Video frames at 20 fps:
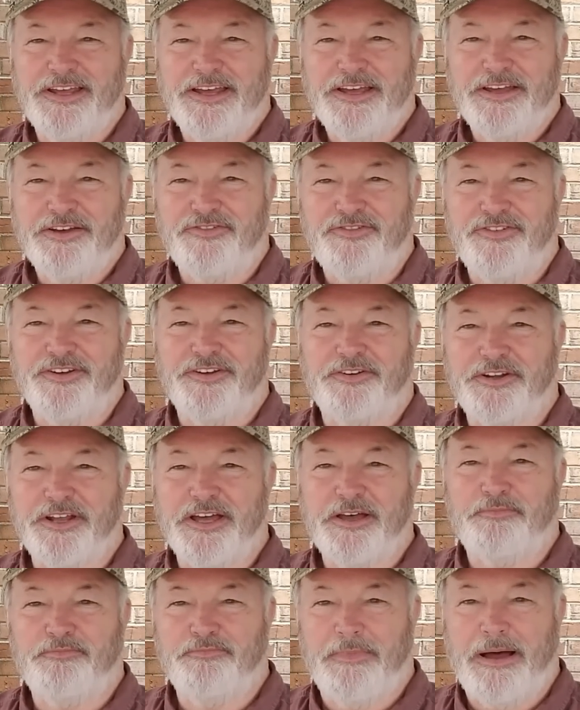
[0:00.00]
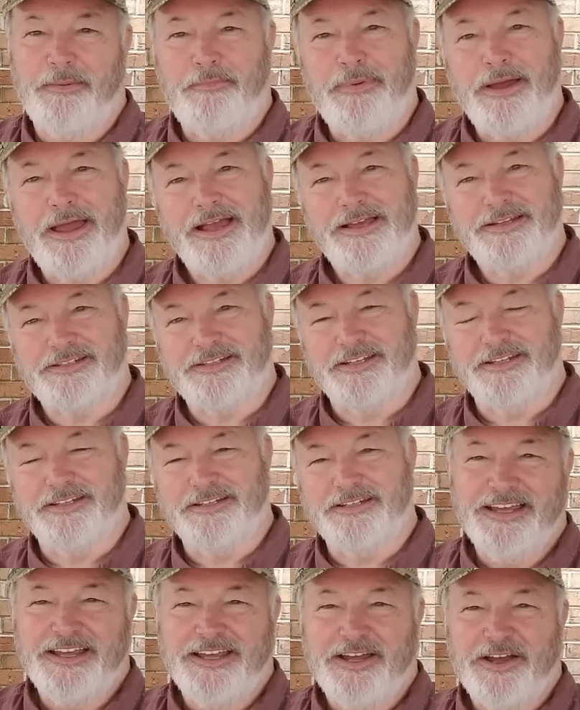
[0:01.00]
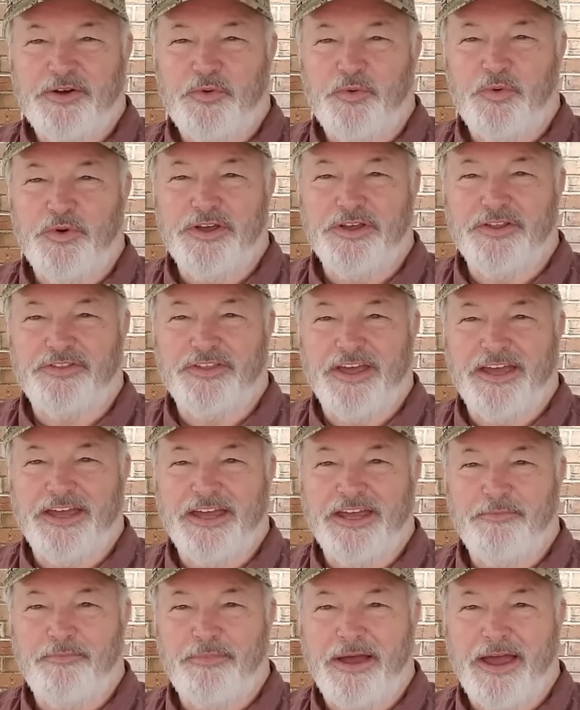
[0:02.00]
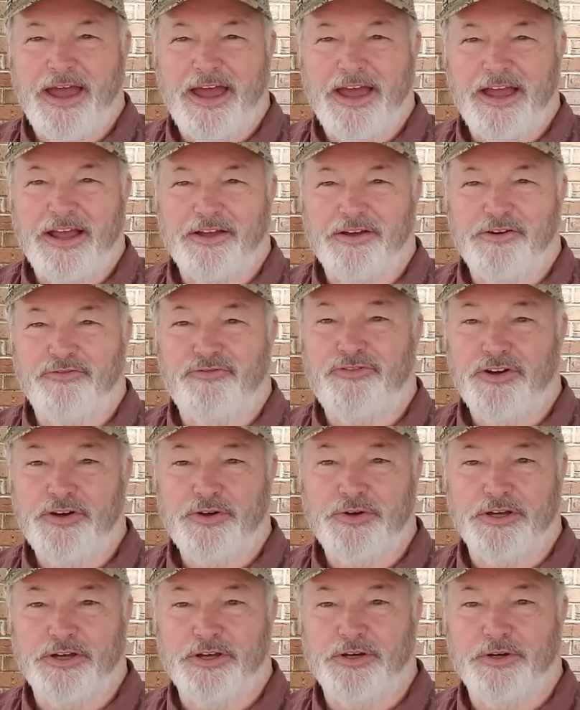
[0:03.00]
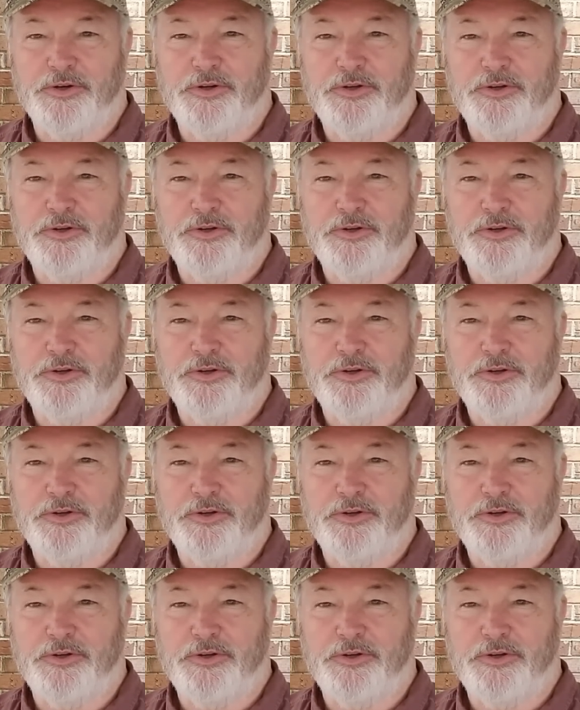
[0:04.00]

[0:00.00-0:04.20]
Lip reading: filled up my basket with a bag of FOGO.